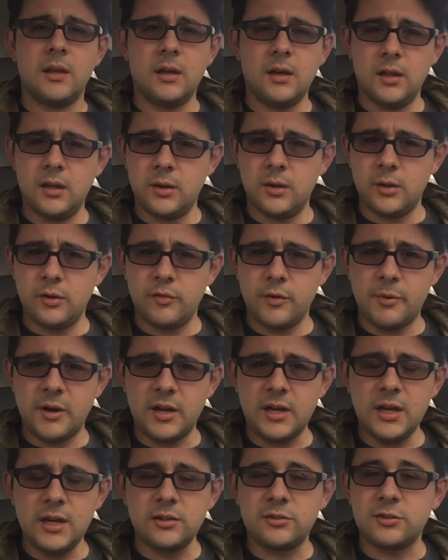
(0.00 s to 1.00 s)
Hello
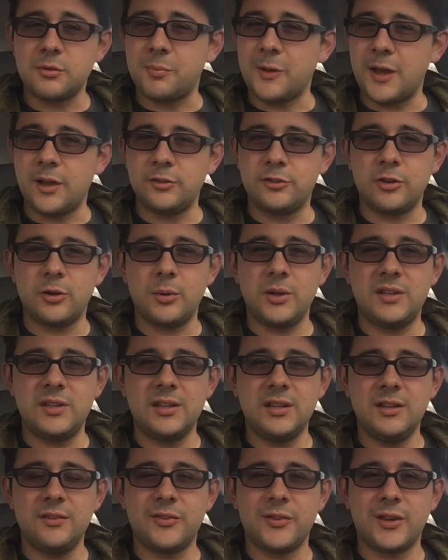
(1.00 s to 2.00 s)
everybody, it's your pal
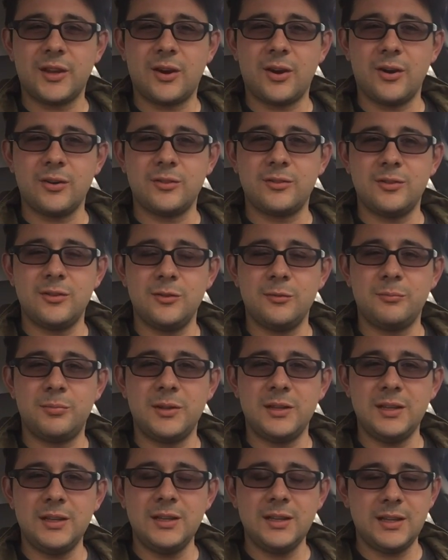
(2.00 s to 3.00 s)
Joey.T. from the
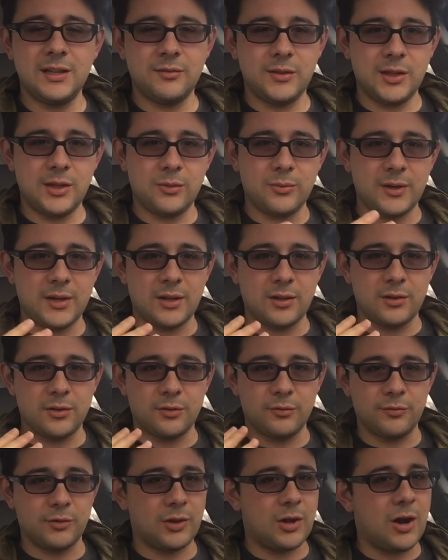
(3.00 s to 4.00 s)
Cartoon.P giving you
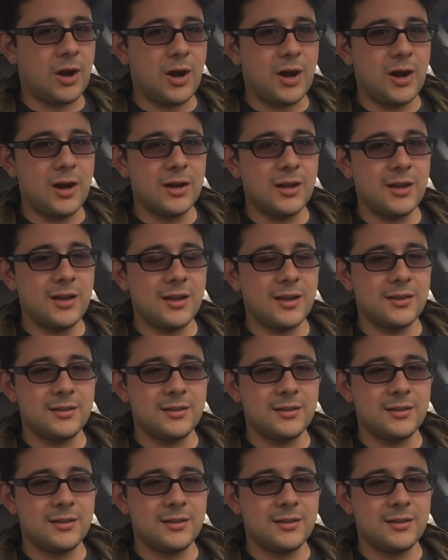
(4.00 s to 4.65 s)
another vlog.